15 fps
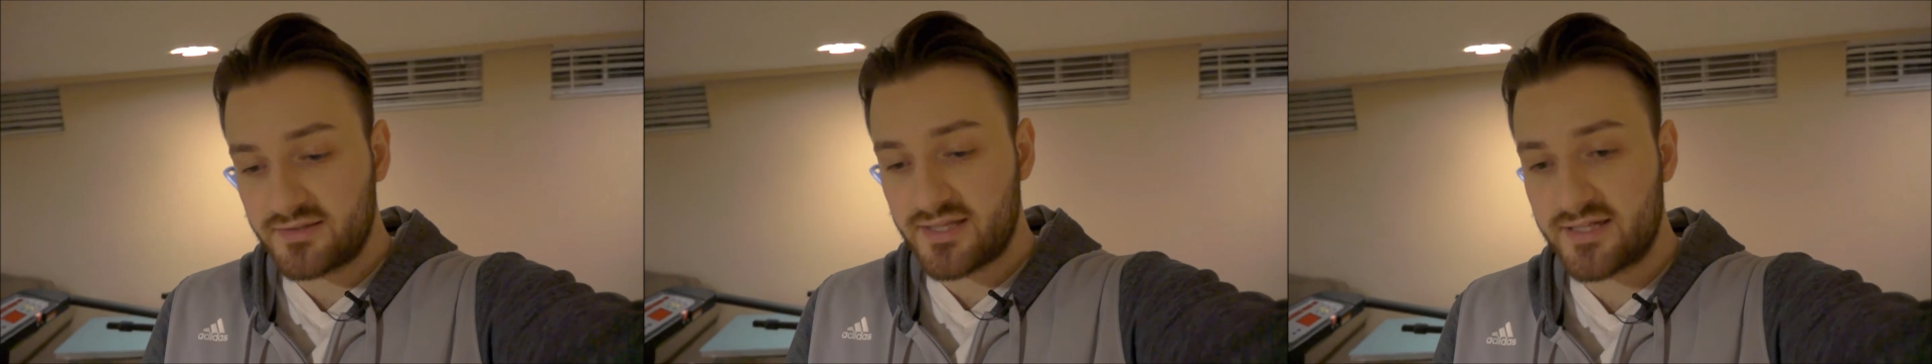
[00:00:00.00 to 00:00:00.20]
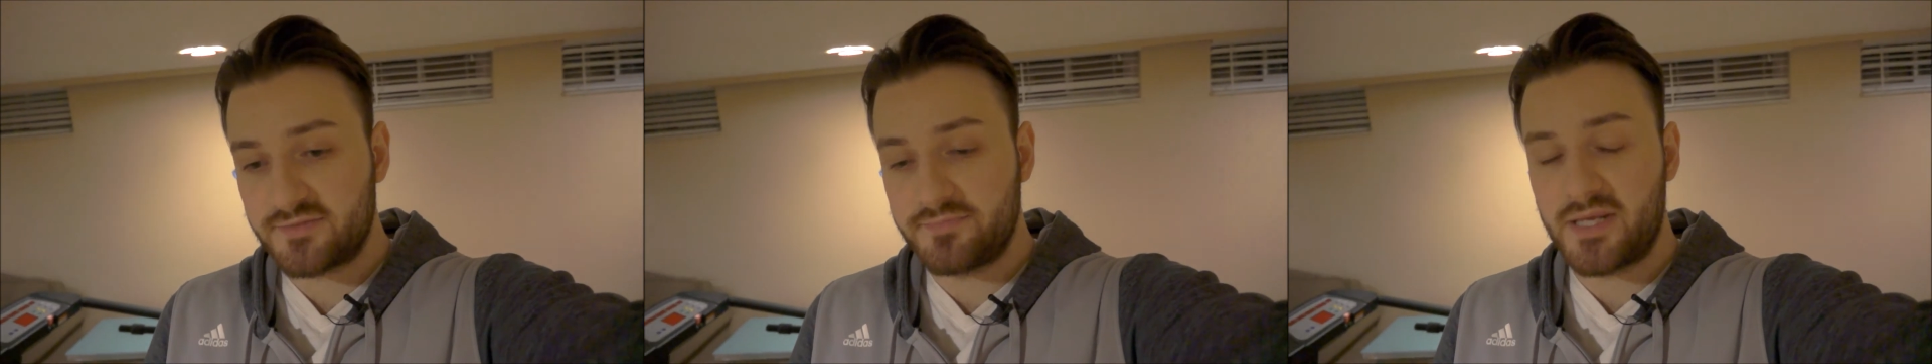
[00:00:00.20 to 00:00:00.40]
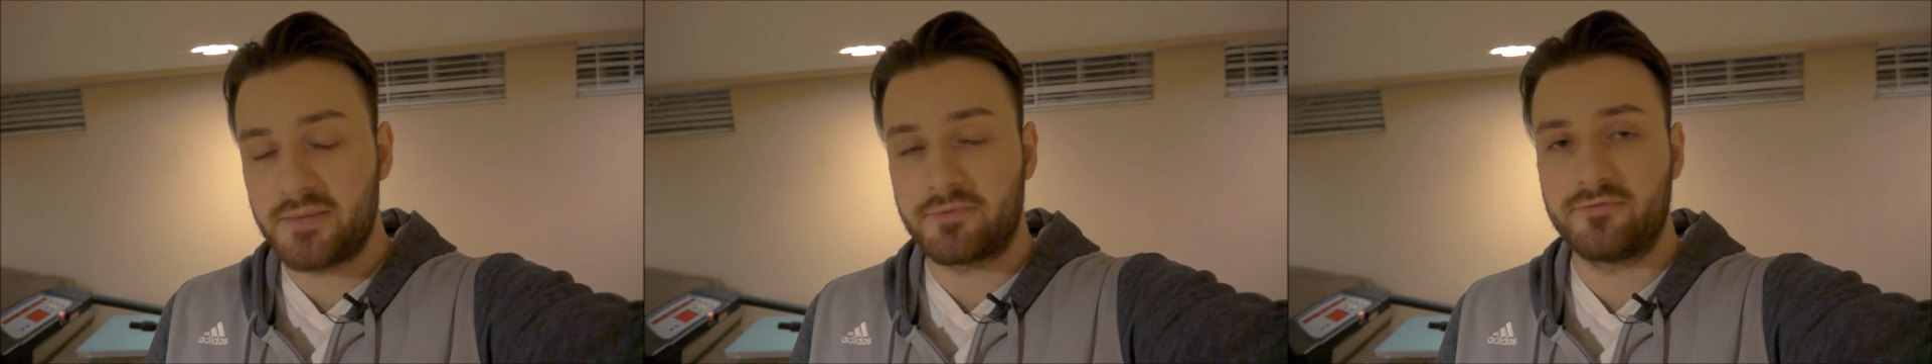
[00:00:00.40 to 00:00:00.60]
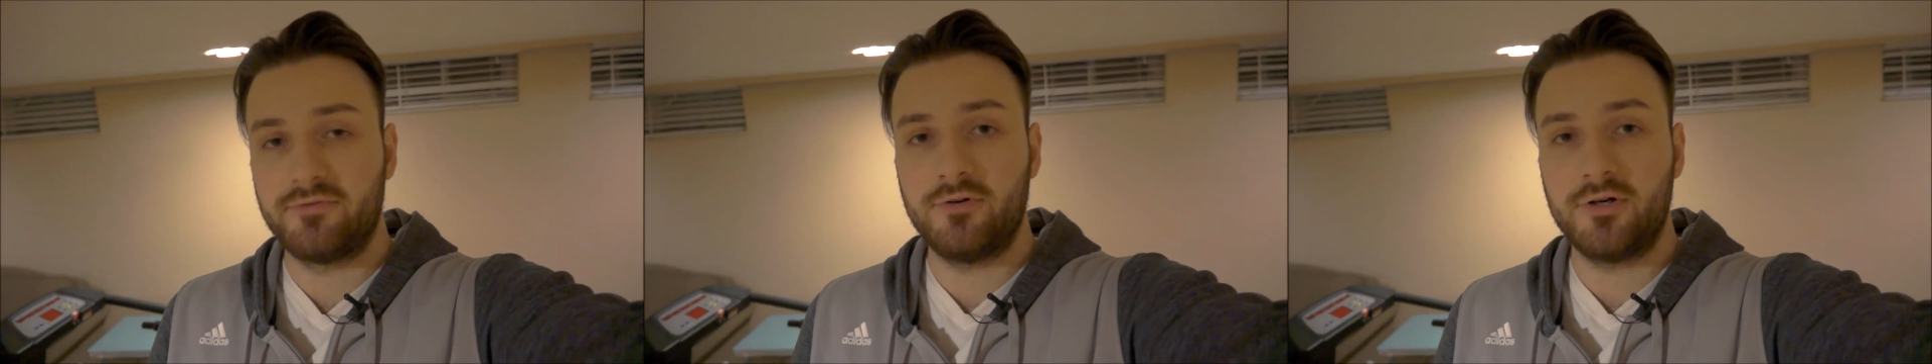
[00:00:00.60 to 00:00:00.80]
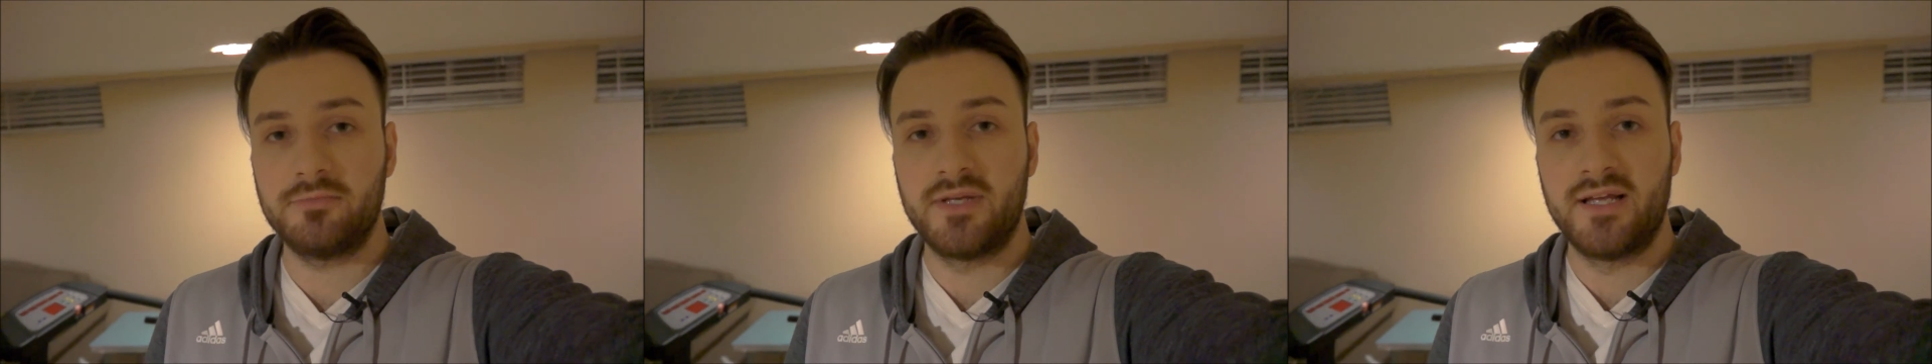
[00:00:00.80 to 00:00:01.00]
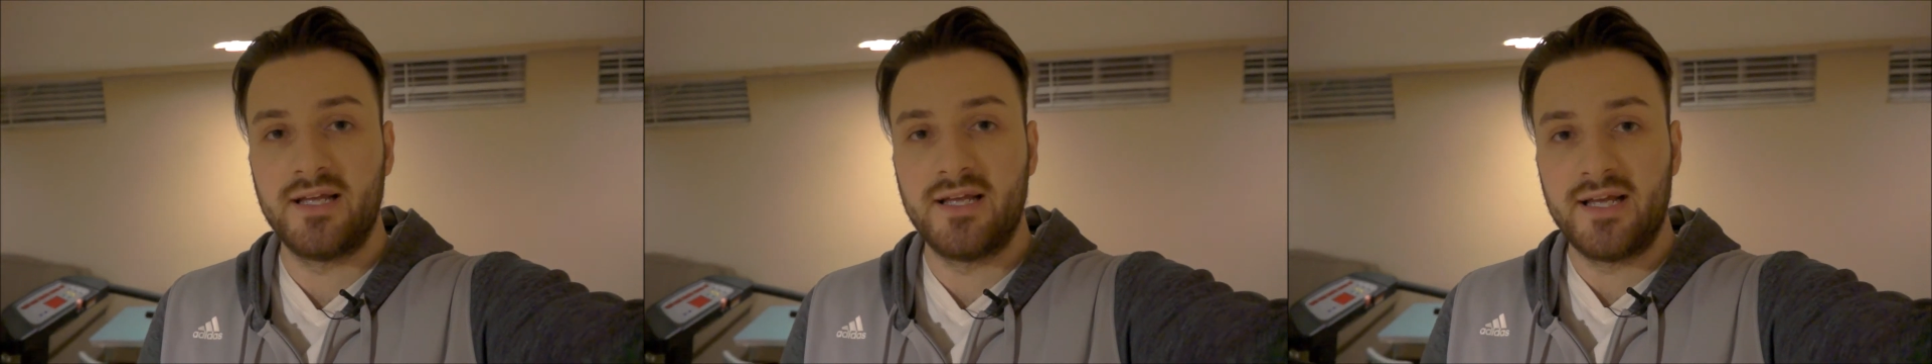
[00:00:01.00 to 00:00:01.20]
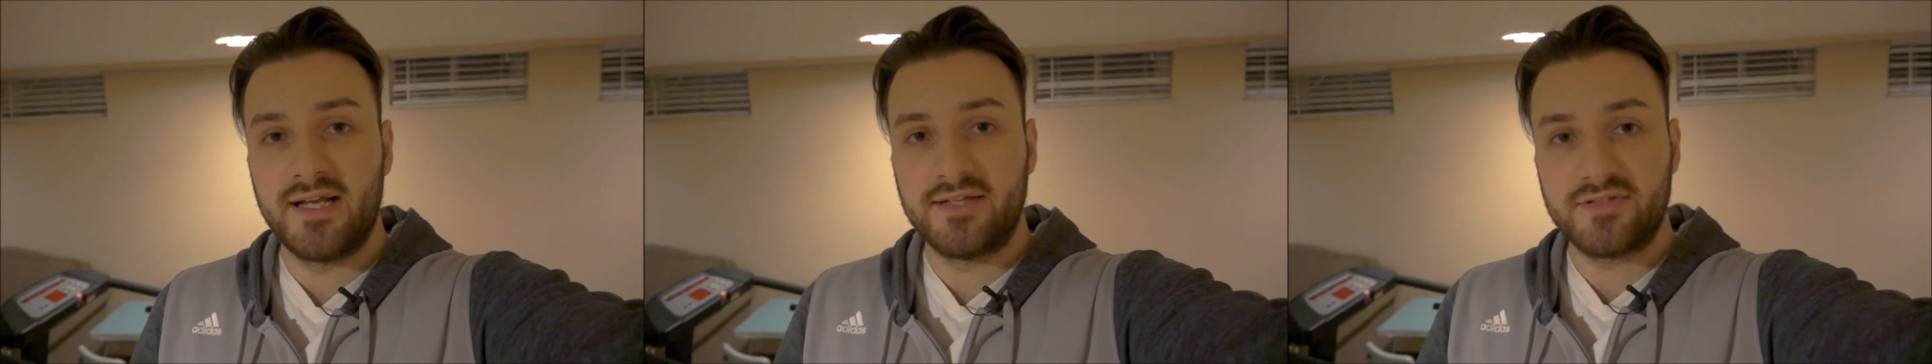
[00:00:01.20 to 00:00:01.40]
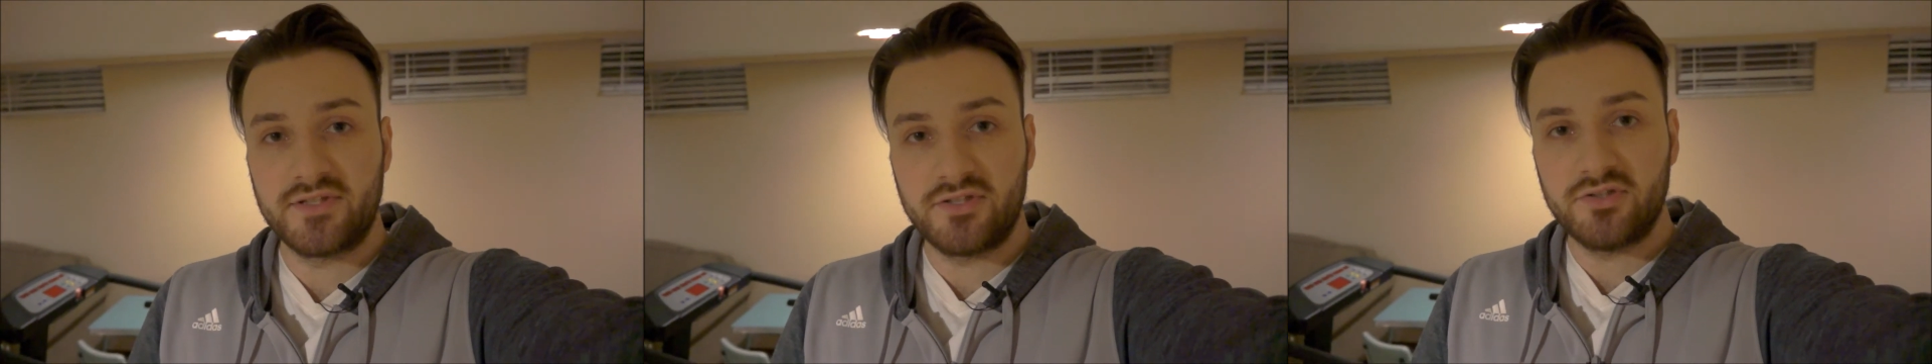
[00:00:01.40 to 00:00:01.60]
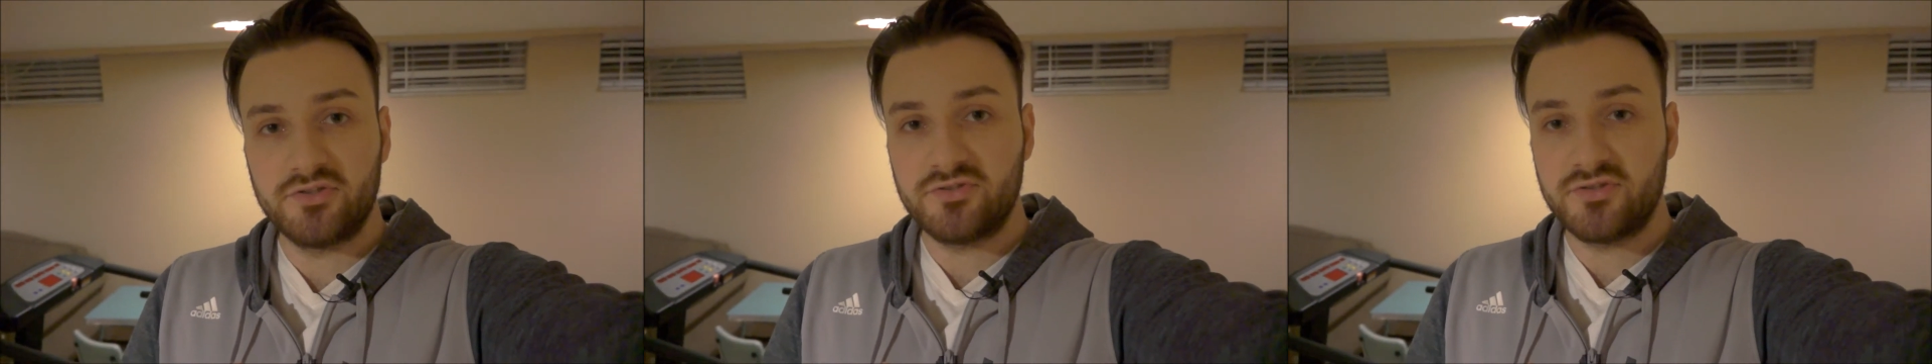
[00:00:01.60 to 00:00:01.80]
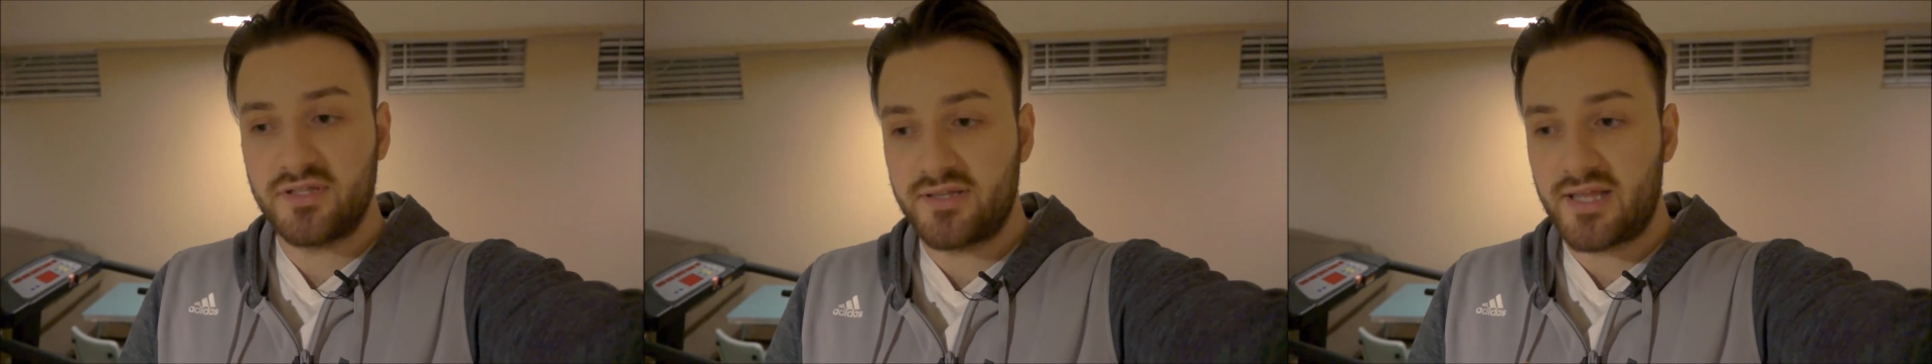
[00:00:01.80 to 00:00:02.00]
that is being performed, is that
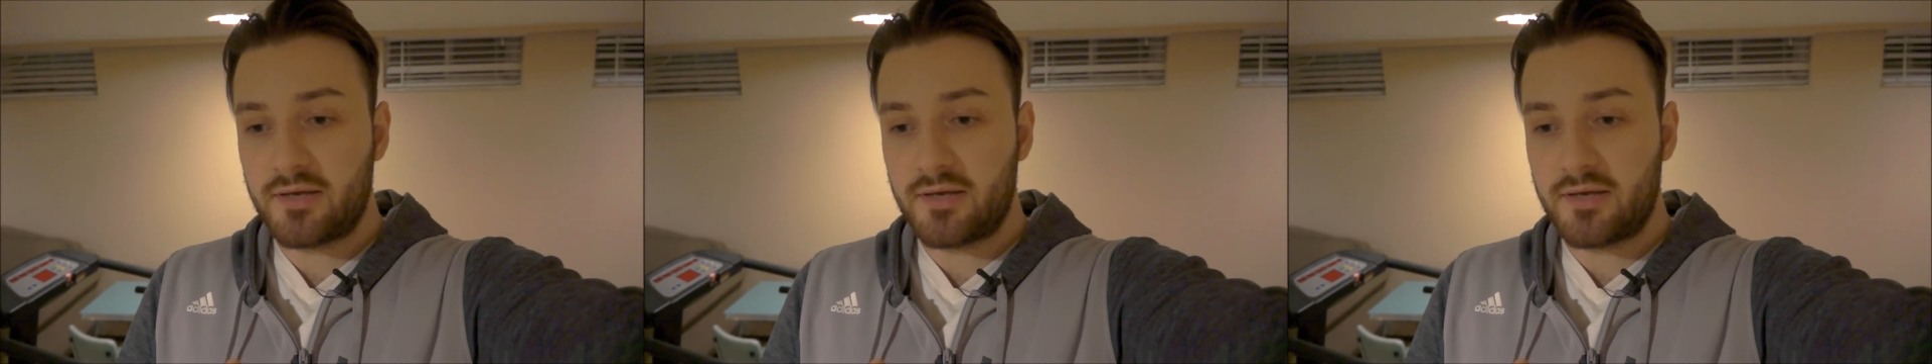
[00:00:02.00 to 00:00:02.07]
usually